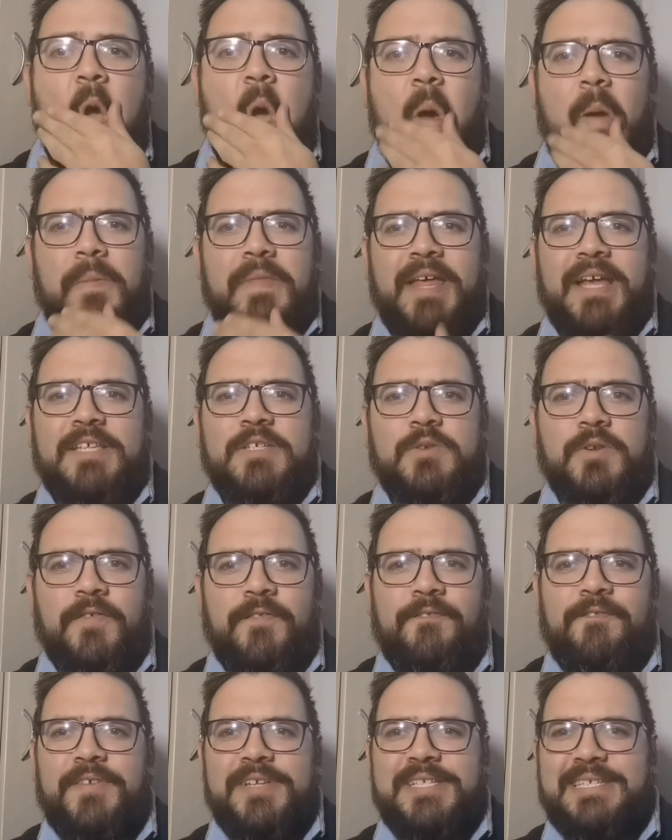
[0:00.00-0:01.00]
but that sort
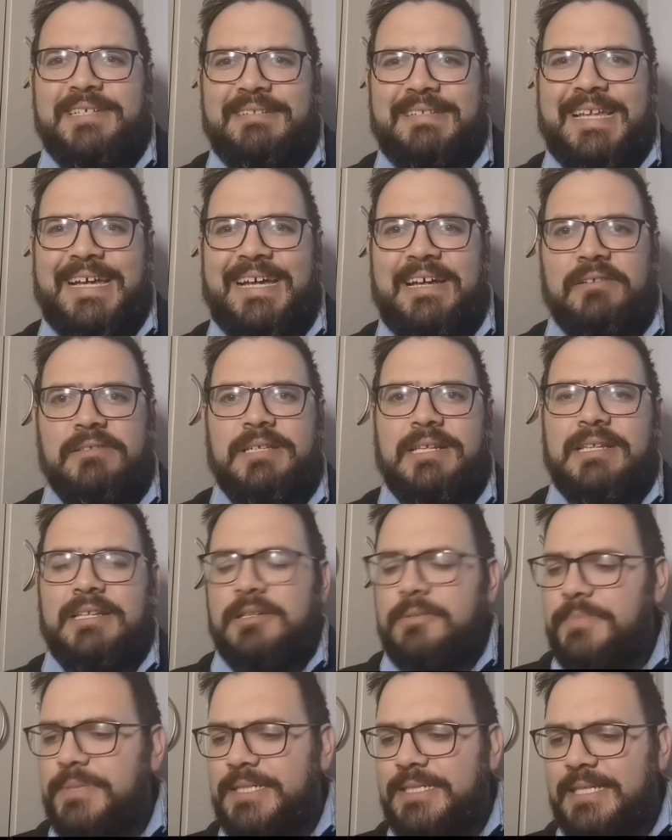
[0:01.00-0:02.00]
of fizzled out a little
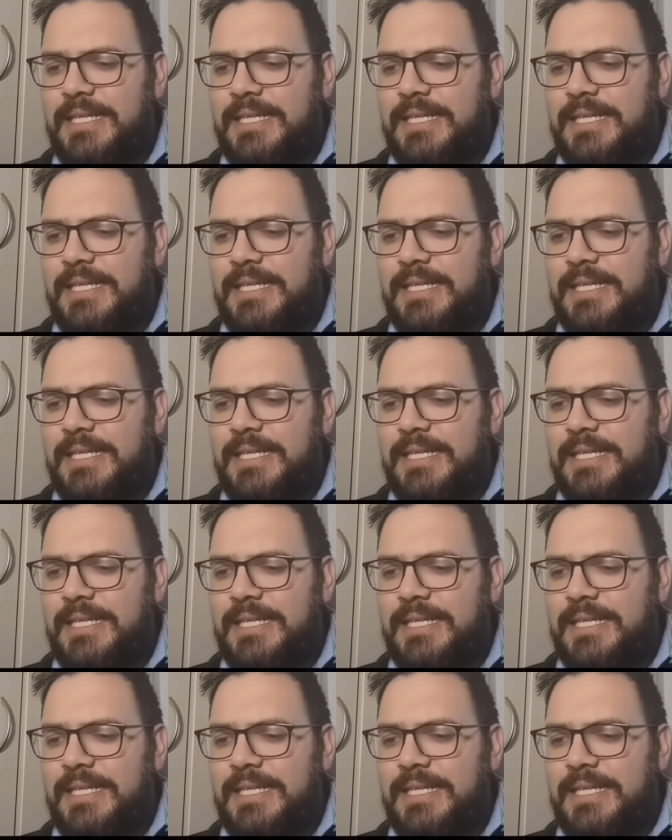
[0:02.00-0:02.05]
bit.